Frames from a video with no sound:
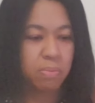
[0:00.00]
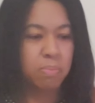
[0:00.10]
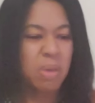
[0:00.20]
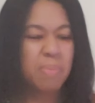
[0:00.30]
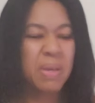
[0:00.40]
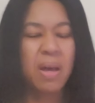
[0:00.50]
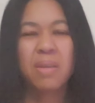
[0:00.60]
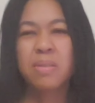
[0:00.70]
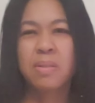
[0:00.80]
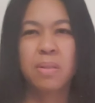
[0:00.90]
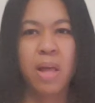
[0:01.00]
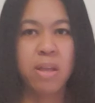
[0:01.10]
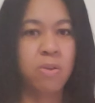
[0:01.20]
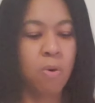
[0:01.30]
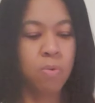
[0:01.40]
maybe a
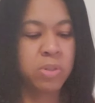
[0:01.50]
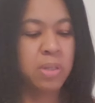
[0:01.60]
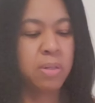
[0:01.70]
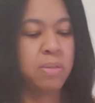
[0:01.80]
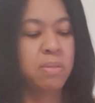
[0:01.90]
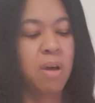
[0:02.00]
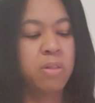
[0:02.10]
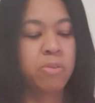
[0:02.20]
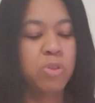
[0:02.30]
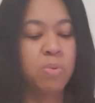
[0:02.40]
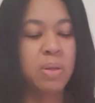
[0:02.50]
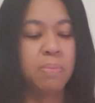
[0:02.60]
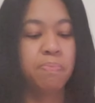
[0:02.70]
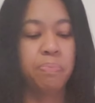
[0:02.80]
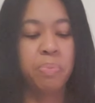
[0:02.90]
slight golden color to
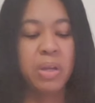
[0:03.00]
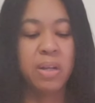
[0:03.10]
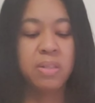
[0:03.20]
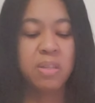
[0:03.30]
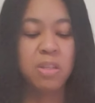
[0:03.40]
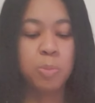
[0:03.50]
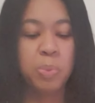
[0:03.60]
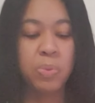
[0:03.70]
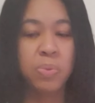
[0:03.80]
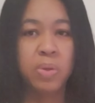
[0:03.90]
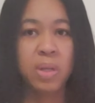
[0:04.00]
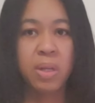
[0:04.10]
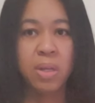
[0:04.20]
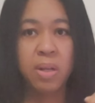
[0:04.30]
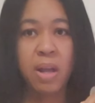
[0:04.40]
it, but a teaspoon
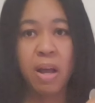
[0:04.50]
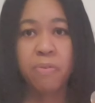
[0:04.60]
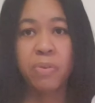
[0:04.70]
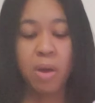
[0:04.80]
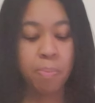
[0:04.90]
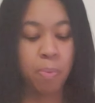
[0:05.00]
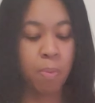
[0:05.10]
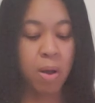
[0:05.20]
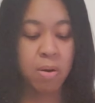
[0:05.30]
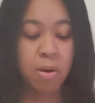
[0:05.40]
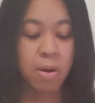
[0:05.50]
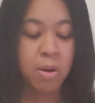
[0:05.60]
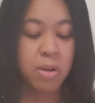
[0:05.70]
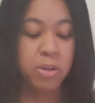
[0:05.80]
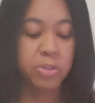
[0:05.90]
in half a cup of water,
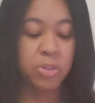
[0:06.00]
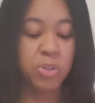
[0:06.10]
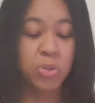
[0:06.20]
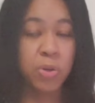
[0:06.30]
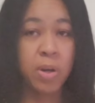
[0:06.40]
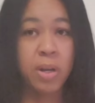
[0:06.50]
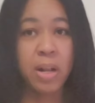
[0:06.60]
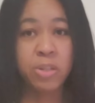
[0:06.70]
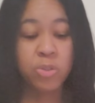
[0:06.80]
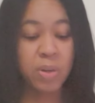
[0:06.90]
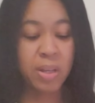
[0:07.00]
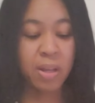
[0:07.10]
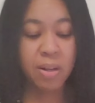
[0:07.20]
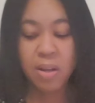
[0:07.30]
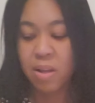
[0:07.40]
stir it and drink
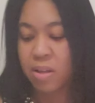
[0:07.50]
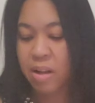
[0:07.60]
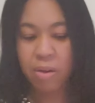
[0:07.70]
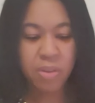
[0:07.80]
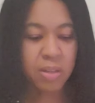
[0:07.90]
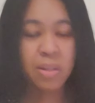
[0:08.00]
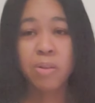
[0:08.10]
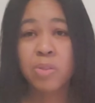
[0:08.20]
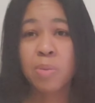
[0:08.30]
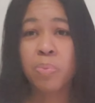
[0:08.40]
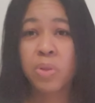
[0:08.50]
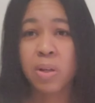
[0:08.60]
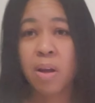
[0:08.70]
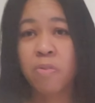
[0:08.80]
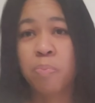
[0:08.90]
it. Now that sounds simple
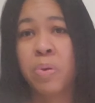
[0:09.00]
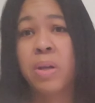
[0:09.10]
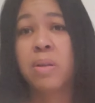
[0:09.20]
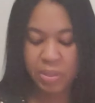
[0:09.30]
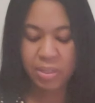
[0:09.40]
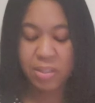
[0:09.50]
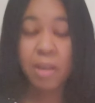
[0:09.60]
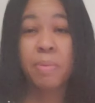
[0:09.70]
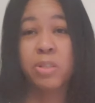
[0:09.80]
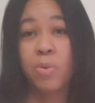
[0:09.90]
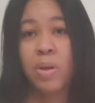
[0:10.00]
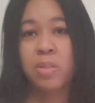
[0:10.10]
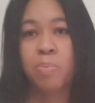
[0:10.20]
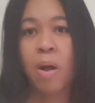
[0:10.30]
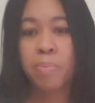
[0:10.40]
enough, but DMSO
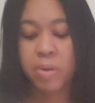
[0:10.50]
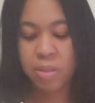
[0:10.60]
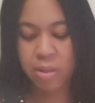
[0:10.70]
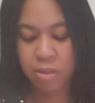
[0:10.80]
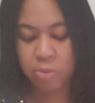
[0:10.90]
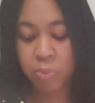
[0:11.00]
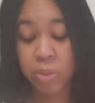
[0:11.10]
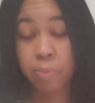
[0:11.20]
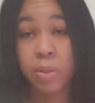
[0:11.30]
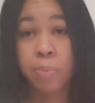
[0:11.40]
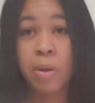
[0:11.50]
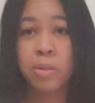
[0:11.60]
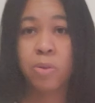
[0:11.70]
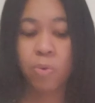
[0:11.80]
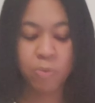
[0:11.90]
has a property that it's really, really
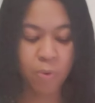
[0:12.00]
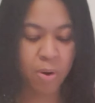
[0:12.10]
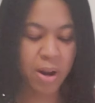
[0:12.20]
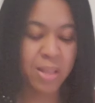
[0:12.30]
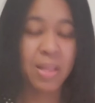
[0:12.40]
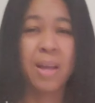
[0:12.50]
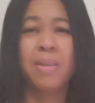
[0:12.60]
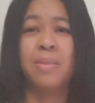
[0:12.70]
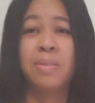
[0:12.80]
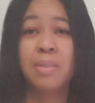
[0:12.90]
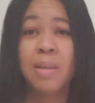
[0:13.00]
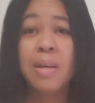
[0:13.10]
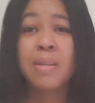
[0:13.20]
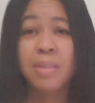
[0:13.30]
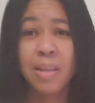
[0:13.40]
well known for, and that is
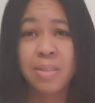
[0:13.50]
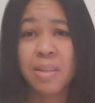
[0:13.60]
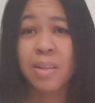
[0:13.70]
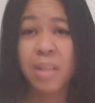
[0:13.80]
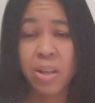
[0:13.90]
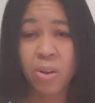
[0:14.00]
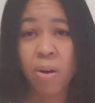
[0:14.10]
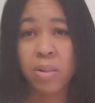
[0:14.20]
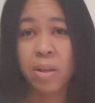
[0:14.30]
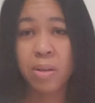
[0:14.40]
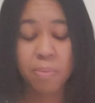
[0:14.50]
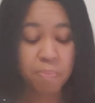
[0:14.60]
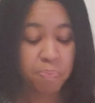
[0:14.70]
tasting like garlic.